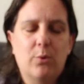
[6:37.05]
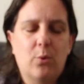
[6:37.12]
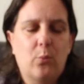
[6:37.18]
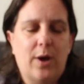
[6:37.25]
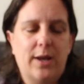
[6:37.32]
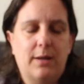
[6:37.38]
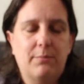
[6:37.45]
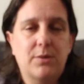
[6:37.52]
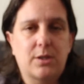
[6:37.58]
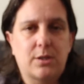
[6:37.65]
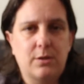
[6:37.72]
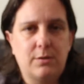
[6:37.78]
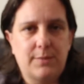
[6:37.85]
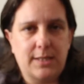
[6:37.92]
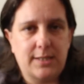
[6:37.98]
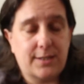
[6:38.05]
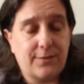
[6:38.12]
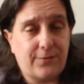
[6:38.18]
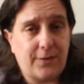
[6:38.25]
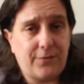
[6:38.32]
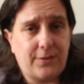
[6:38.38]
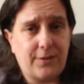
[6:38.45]
but when I'm zoomed into
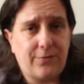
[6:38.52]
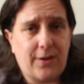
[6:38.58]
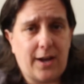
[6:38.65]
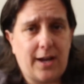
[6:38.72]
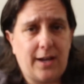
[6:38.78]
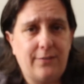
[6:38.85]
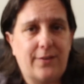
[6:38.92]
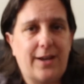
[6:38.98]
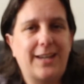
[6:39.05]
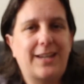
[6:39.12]
55,